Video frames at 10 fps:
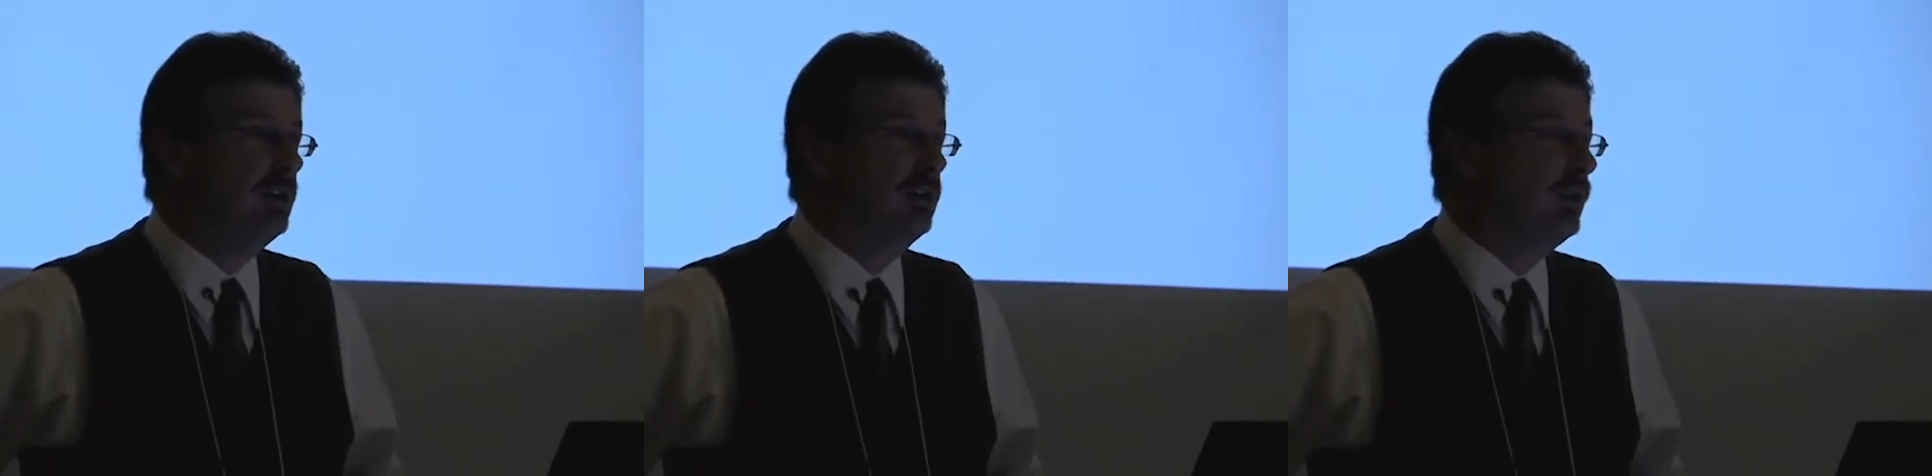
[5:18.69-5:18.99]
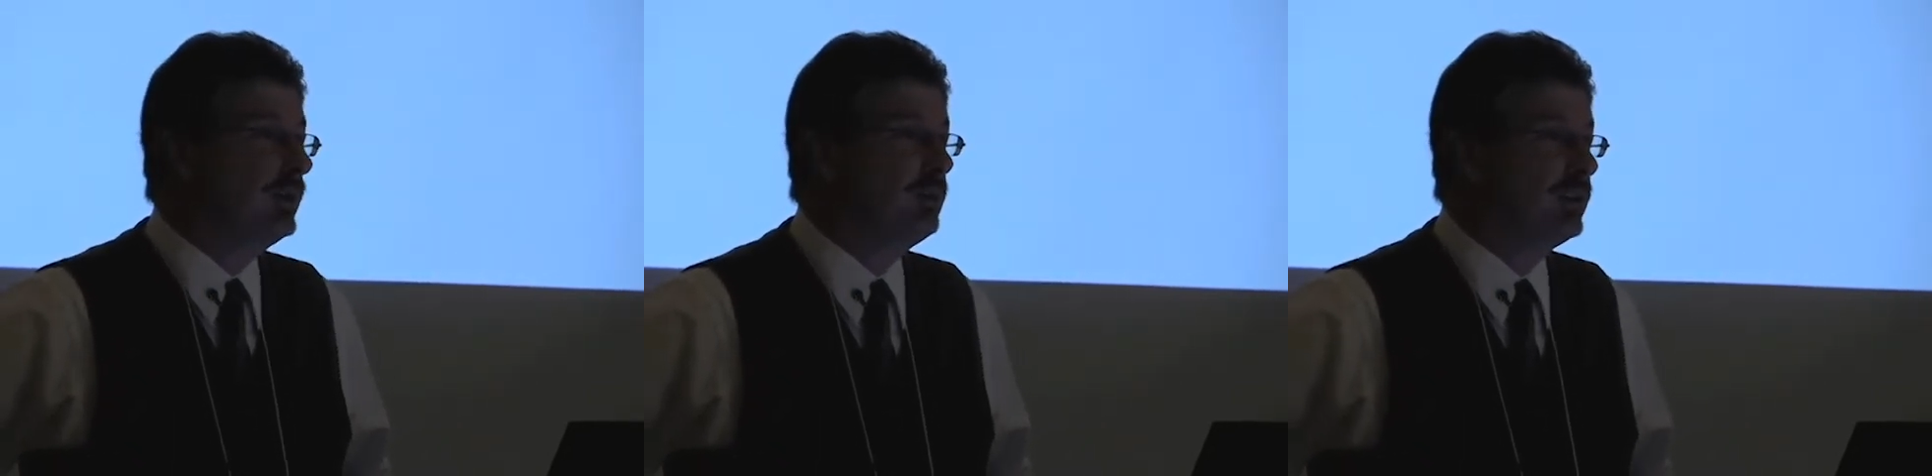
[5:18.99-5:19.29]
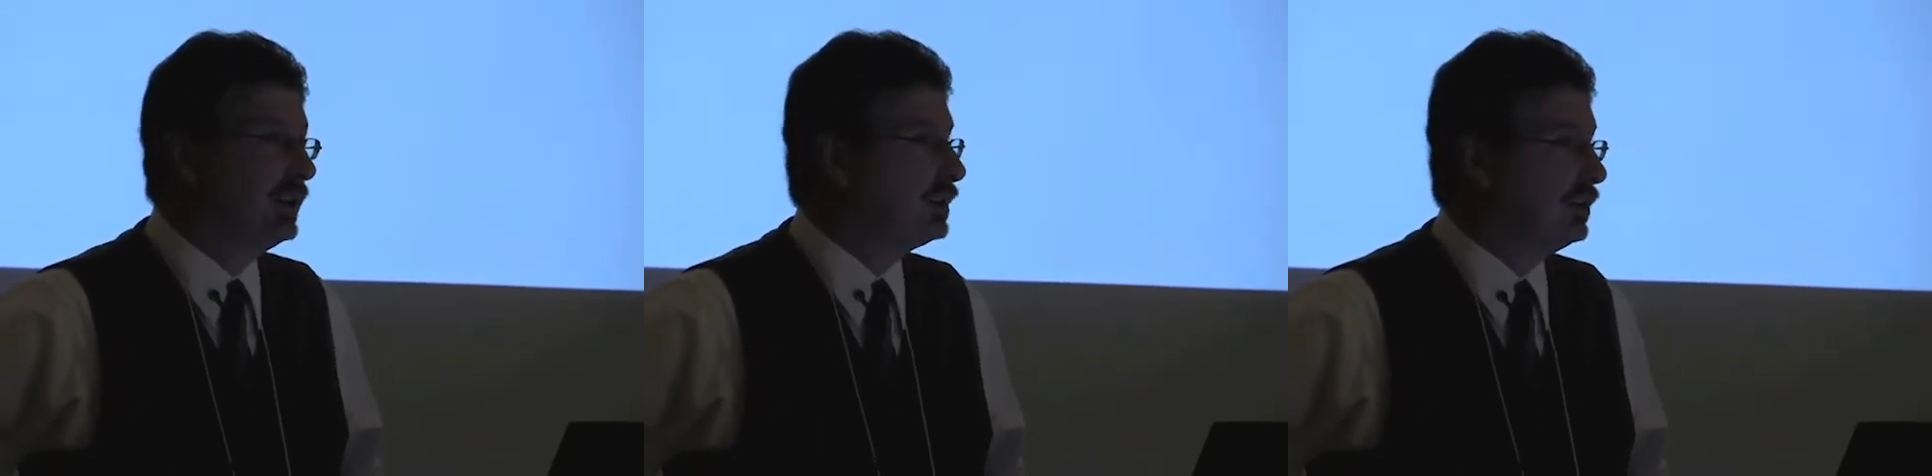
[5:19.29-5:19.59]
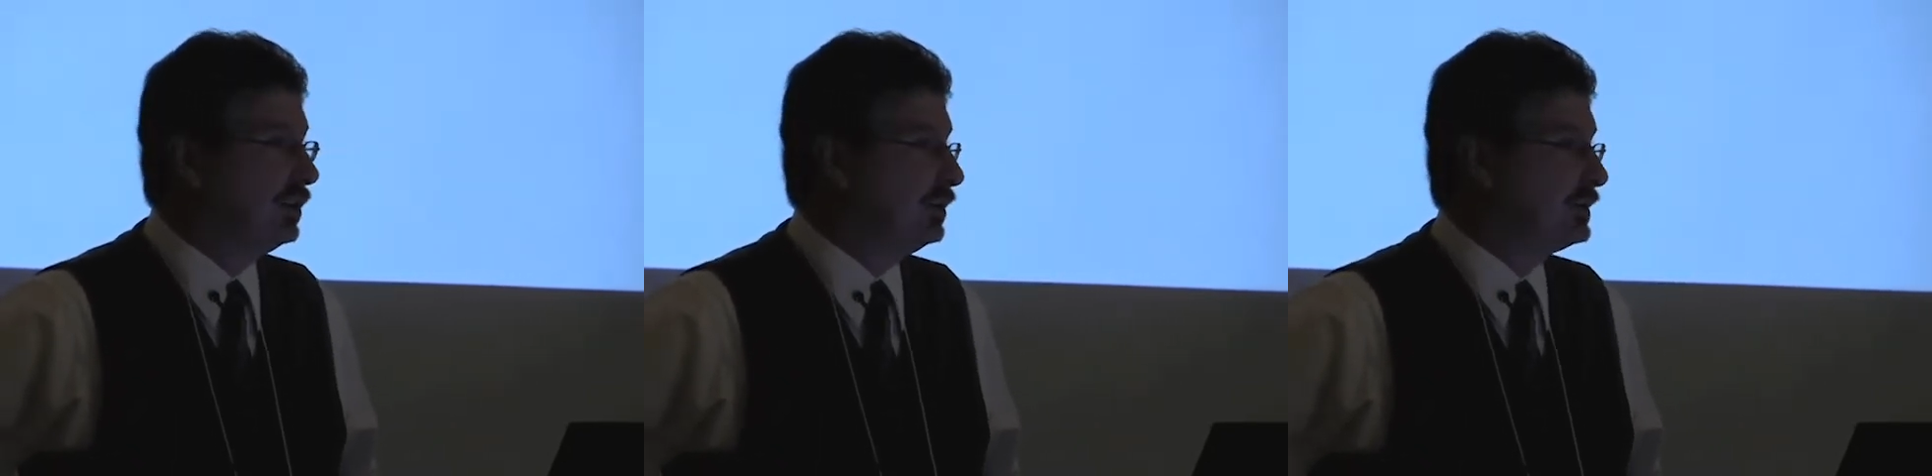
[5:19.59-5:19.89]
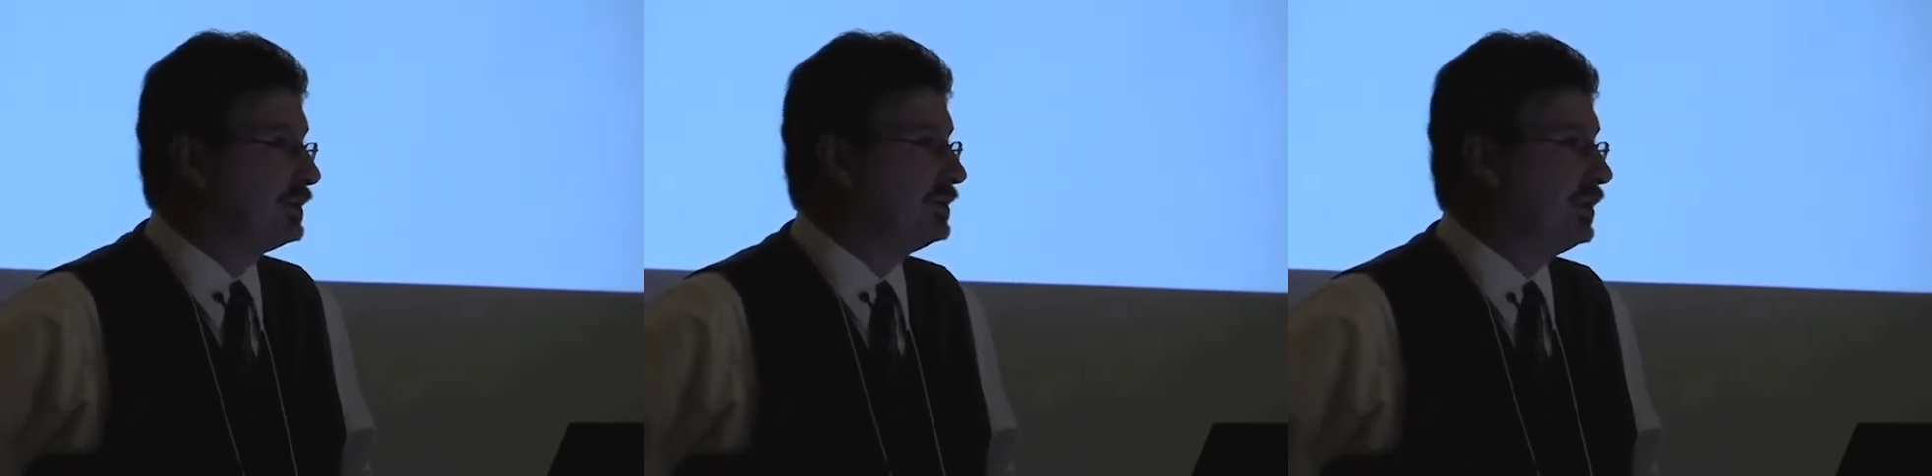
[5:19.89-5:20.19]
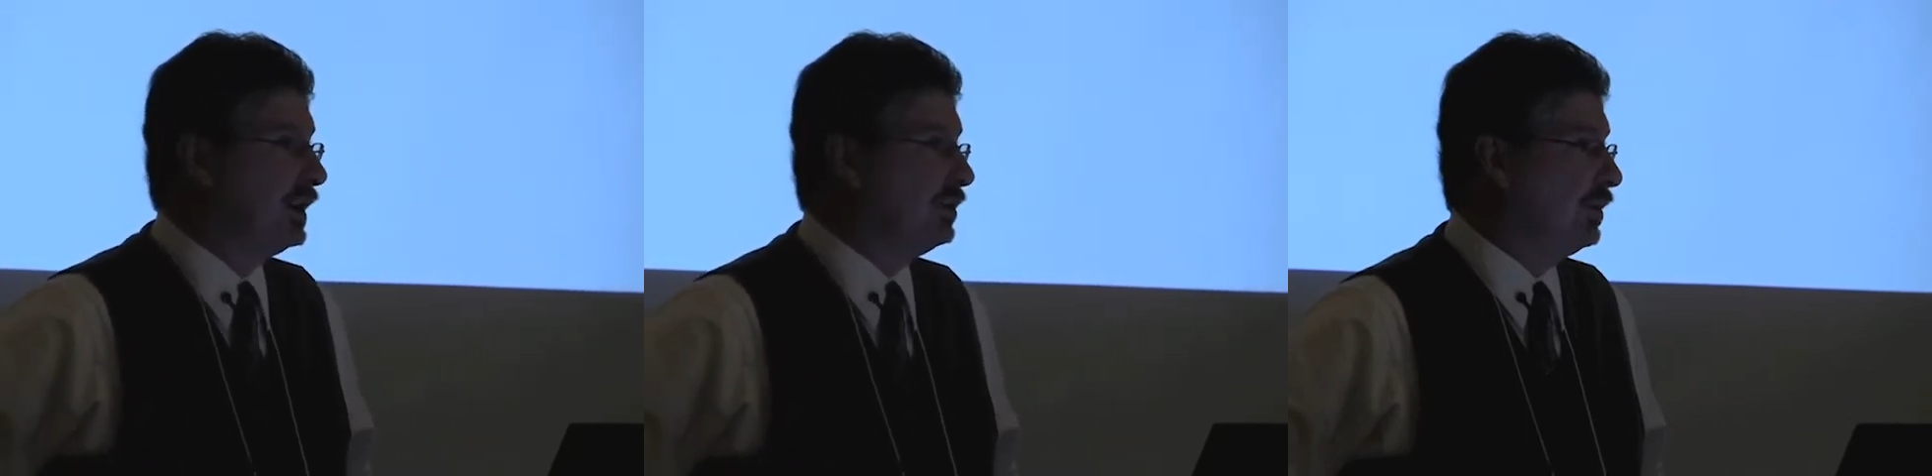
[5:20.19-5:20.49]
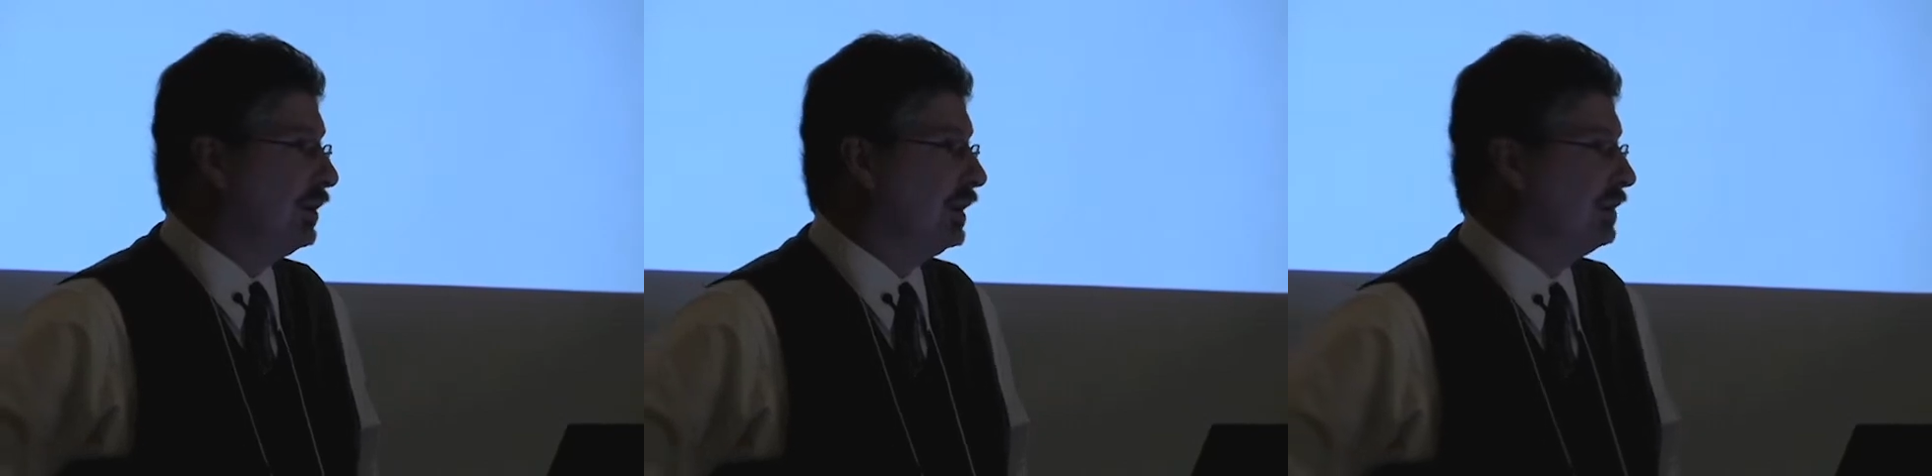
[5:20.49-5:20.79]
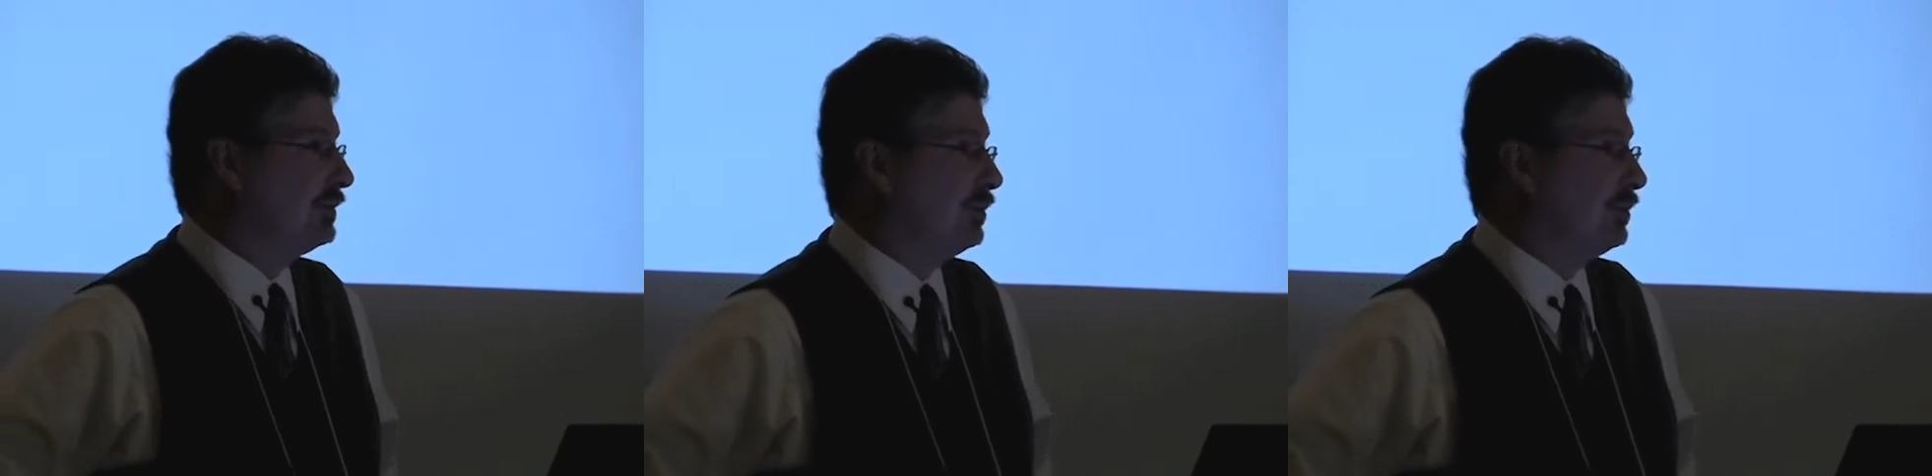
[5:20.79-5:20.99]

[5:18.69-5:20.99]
nobody predicted those January of